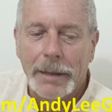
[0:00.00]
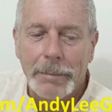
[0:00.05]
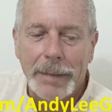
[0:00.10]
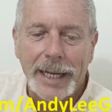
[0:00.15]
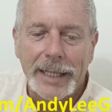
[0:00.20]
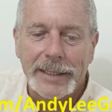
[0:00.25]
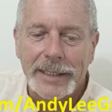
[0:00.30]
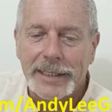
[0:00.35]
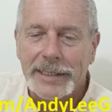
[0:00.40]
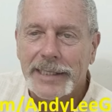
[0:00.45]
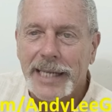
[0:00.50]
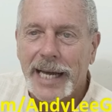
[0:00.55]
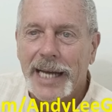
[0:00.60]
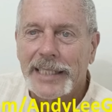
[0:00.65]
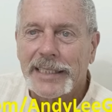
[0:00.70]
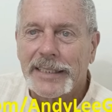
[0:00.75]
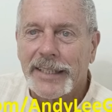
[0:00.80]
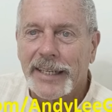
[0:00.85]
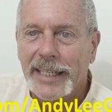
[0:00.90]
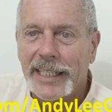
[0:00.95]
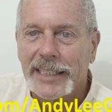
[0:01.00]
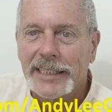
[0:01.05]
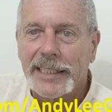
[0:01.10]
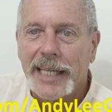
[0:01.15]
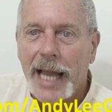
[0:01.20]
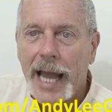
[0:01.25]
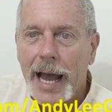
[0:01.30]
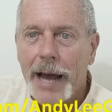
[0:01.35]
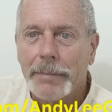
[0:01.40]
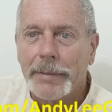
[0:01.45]
about the size of his
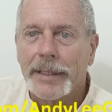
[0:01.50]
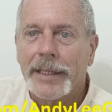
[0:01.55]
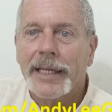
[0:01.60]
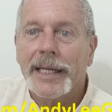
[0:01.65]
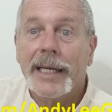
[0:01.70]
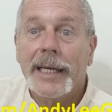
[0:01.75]
cabin.